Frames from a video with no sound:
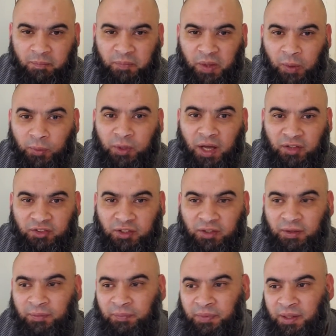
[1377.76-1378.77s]
Who
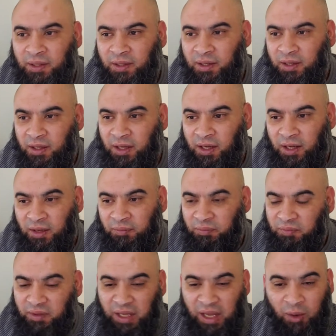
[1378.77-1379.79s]
doesn't?
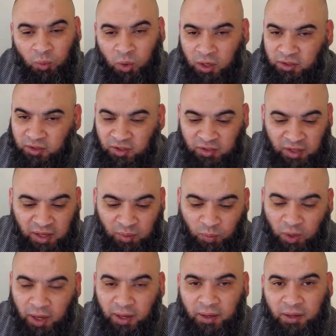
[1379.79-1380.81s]
At work is the same
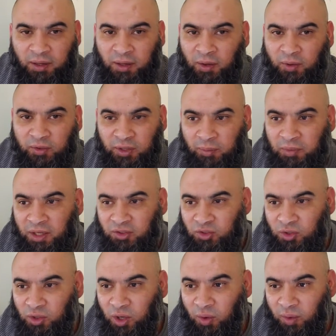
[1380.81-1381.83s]
way. Some days
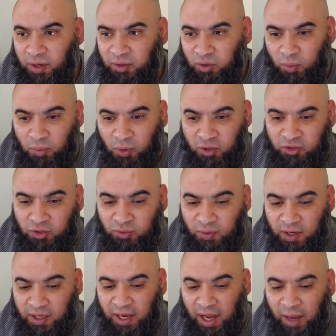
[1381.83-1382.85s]
you go in, your boss is
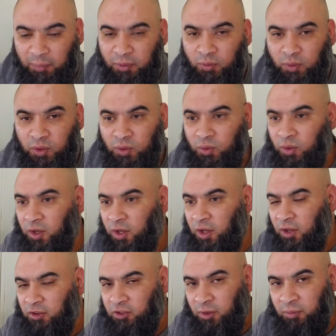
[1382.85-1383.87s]
very happy with you.
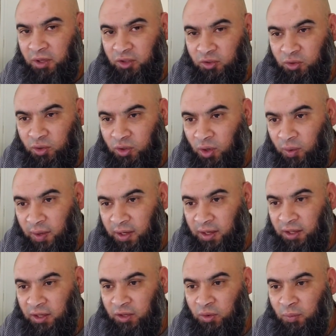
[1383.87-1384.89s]
Some days you go in
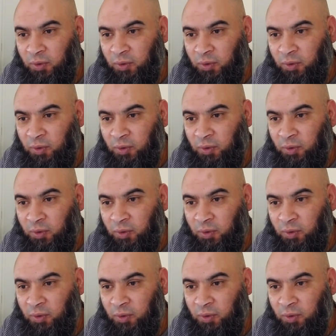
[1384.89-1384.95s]
and your